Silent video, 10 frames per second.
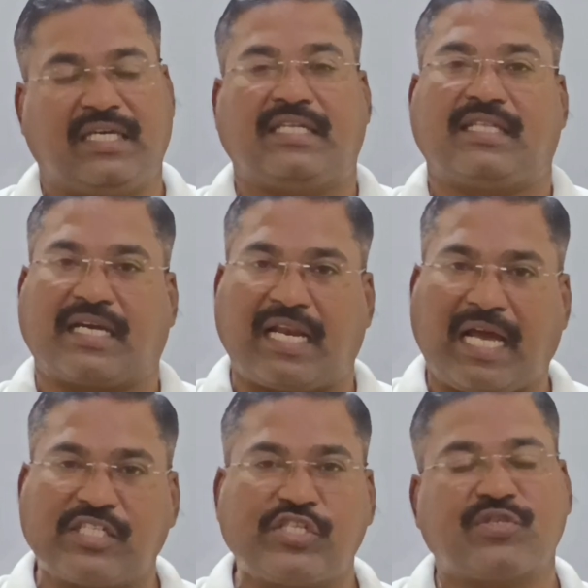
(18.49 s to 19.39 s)
the
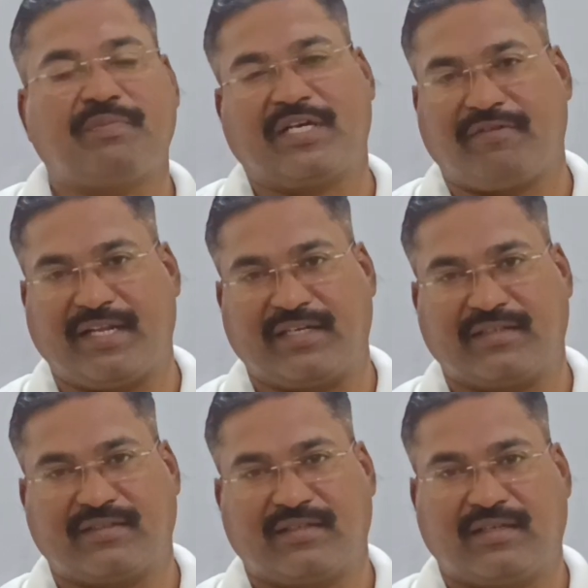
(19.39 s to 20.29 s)
clashes
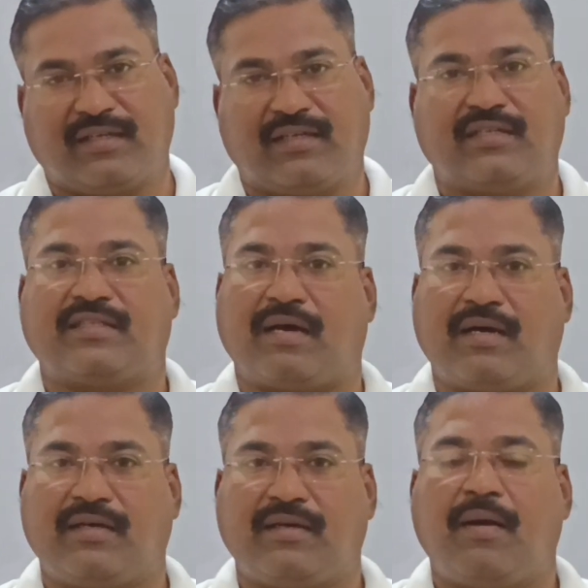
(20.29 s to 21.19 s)
between
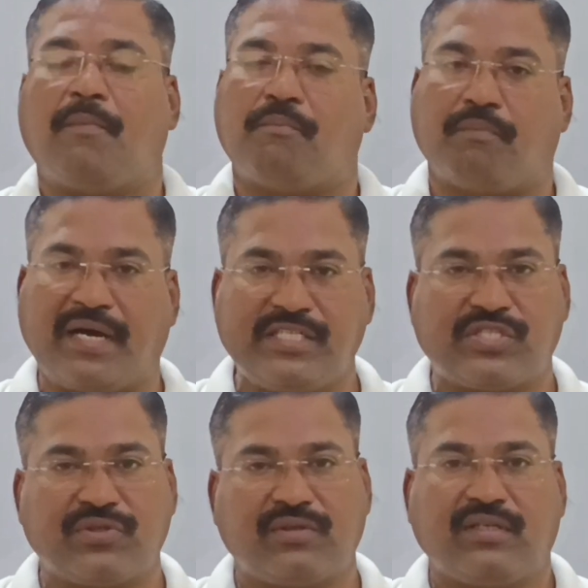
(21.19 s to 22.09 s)
the
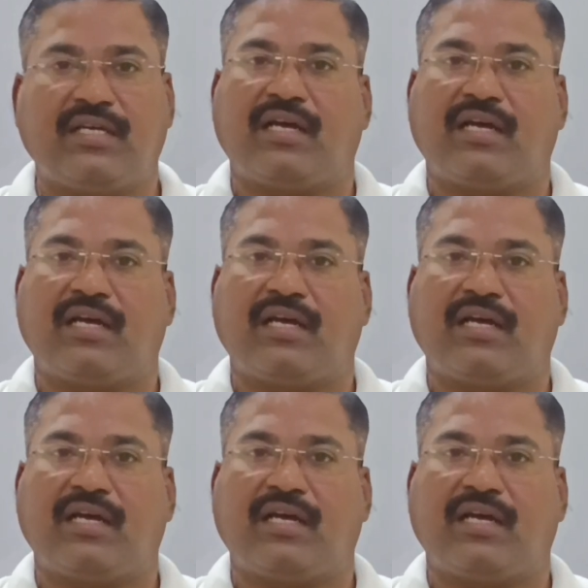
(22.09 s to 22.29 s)
Mysore